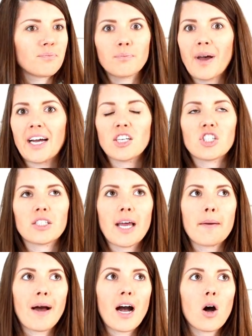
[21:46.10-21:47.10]
packages
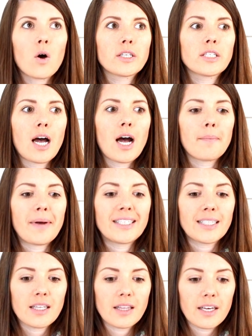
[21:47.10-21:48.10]
came out. I
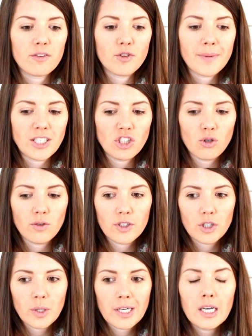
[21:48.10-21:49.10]
sent the information over
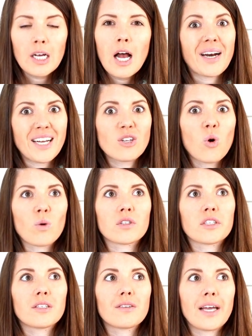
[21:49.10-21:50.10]
to her, but I told
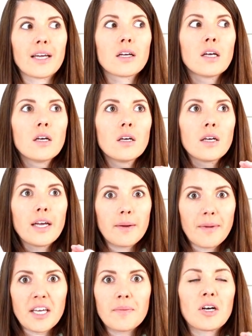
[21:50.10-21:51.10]
her like
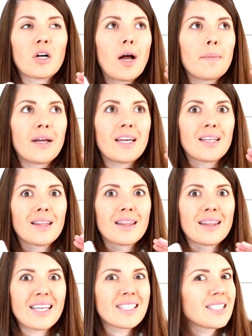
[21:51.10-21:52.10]
in my email, I'm like,
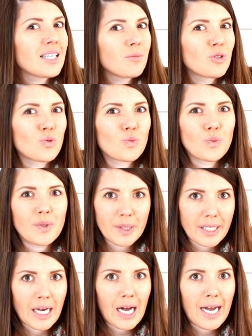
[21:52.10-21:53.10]
this seems
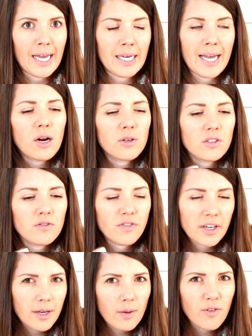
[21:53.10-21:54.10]
really high. And I was
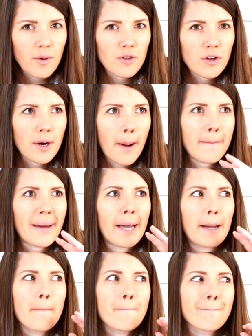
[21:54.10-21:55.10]
very upfront with her. I'm
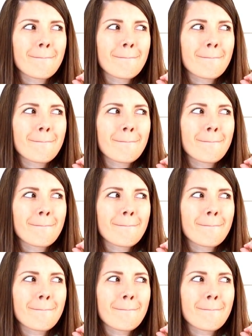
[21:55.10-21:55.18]
like,